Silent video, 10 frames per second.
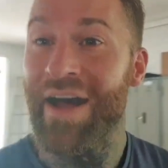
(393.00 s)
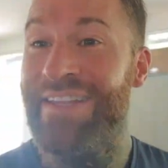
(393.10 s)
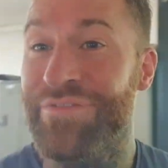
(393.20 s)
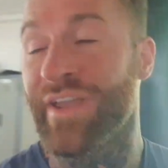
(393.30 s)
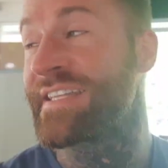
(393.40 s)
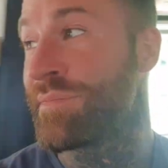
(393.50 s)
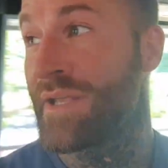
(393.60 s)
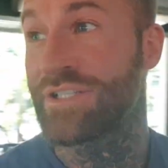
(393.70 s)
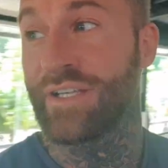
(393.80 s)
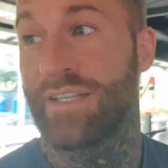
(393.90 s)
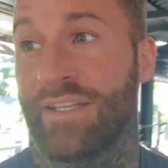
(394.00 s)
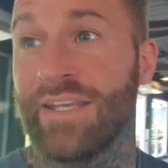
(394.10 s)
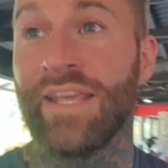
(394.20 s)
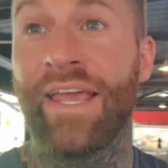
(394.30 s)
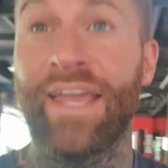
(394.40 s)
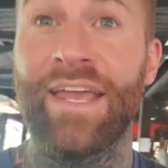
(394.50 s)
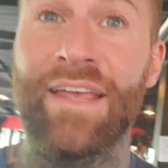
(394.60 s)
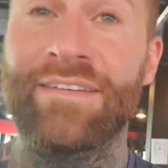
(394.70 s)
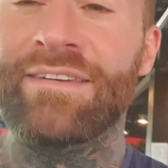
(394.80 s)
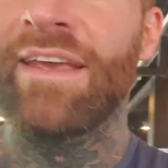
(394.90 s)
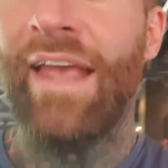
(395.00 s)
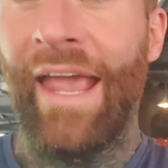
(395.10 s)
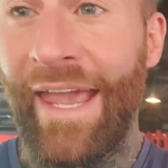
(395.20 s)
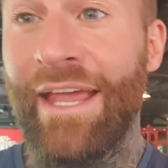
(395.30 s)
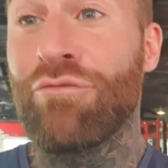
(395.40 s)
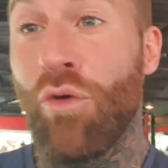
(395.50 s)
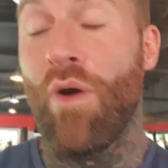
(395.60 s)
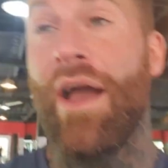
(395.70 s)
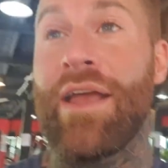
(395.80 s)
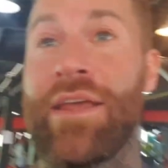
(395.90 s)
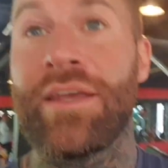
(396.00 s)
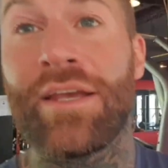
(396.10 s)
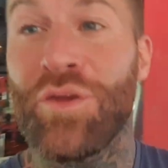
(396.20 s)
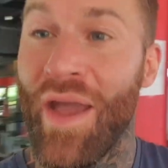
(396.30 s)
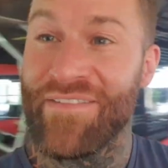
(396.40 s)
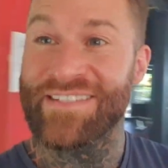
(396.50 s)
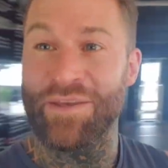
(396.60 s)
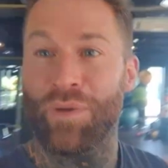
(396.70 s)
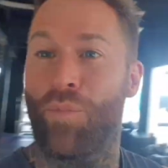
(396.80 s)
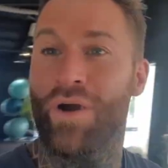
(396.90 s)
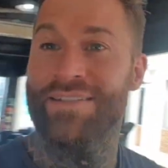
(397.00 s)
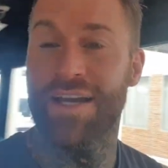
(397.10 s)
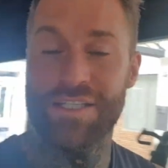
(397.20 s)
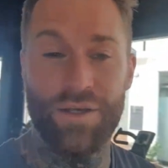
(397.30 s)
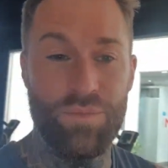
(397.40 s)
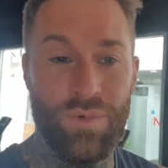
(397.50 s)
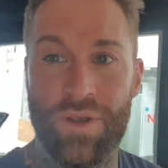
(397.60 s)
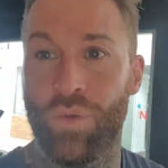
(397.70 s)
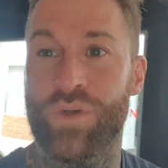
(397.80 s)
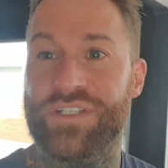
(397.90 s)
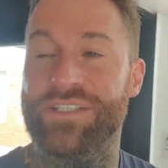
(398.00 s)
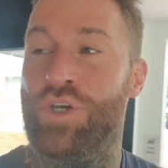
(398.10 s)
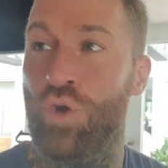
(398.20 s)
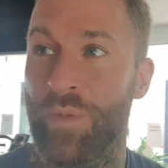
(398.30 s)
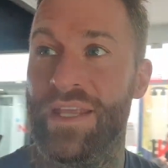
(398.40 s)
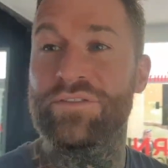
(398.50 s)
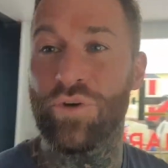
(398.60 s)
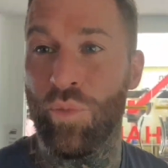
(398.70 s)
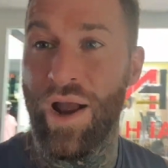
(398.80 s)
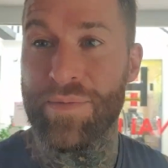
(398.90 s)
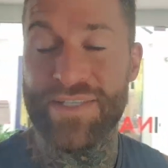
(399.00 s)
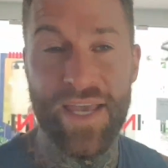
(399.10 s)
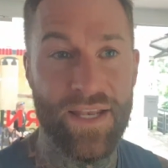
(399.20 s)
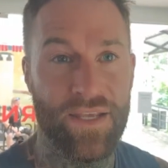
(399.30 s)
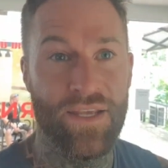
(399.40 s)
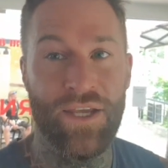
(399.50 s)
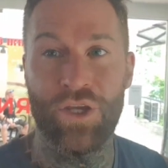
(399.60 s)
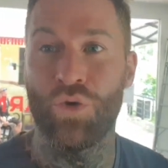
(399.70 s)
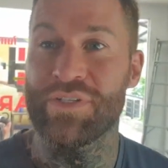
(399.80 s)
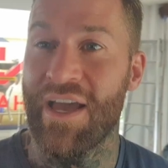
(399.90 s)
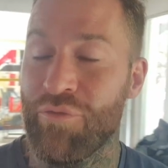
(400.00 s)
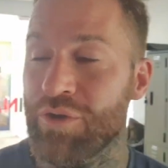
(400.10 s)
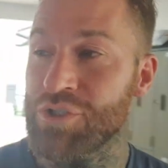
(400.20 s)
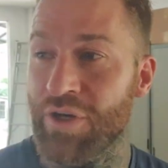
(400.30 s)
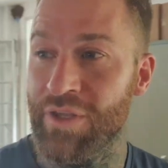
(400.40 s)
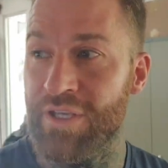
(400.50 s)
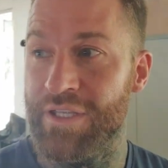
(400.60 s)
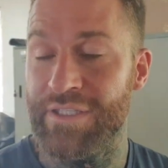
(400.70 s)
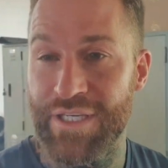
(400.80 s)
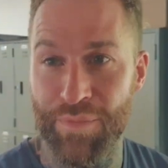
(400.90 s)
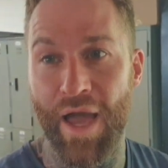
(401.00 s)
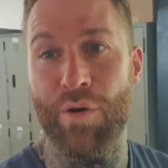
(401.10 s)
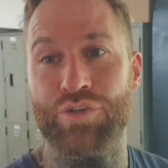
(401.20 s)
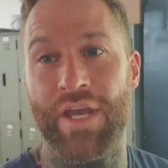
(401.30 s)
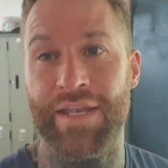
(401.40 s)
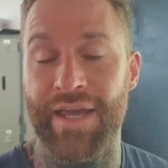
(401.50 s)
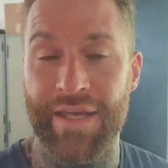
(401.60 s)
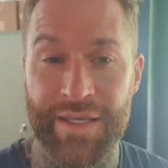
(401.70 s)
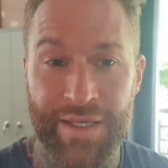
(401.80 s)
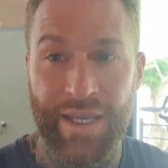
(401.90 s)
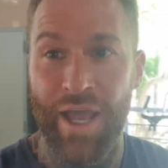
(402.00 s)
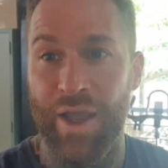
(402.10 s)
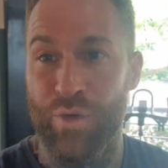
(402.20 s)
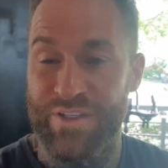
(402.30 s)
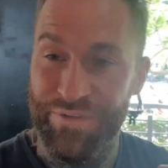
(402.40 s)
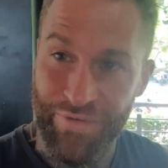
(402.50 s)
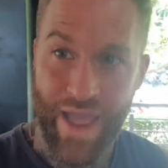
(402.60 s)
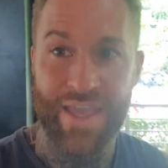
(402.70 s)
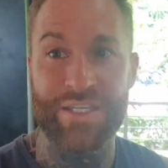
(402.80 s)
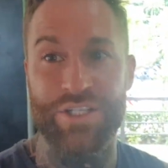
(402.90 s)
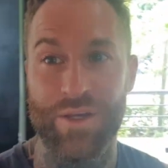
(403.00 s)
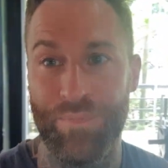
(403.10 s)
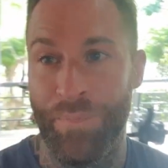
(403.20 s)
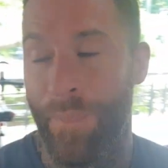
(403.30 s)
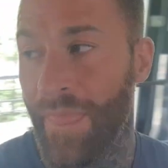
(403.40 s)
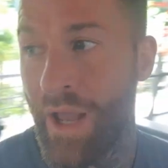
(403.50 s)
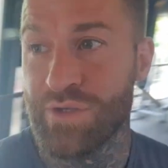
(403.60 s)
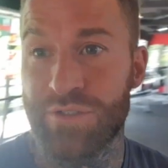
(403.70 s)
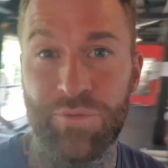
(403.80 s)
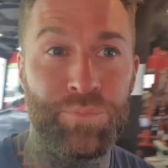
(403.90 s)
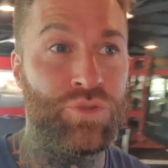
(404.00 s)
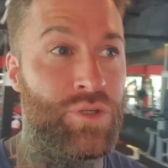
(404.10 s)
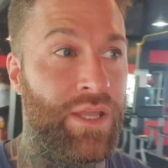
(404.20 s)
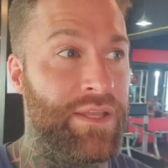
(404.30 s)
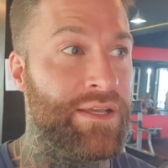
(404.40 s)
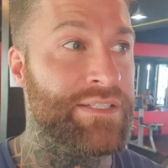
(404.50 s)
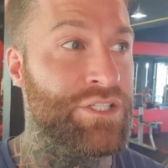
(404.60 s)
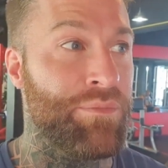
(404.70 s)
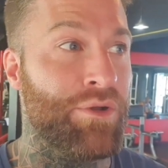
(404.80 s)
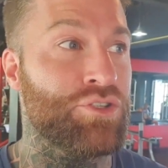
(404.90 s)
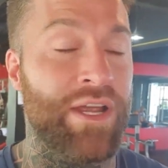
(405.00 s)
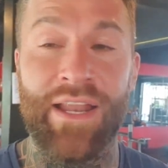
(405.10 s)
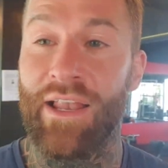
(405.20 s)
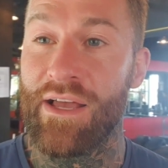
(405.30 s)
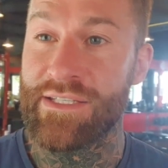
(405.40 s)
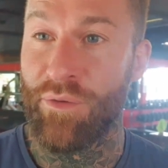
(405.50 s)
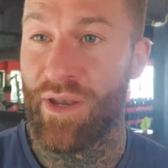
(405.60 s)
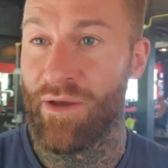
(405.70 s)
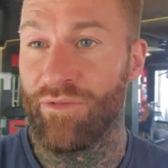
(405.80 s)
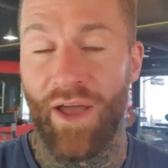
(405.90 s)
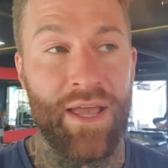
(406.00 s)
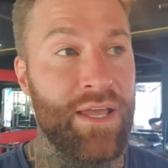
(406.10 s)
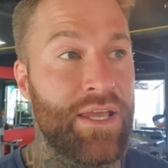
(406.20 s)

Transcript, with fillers: I did forget to mention is in Rawai, you have Sinbi Muay Thai Gym, which is two minutes from where I'm staying. You also have the gym that I was training at, it was Fighters Gym. That was the, that was the gym I was training at last time I had a fight.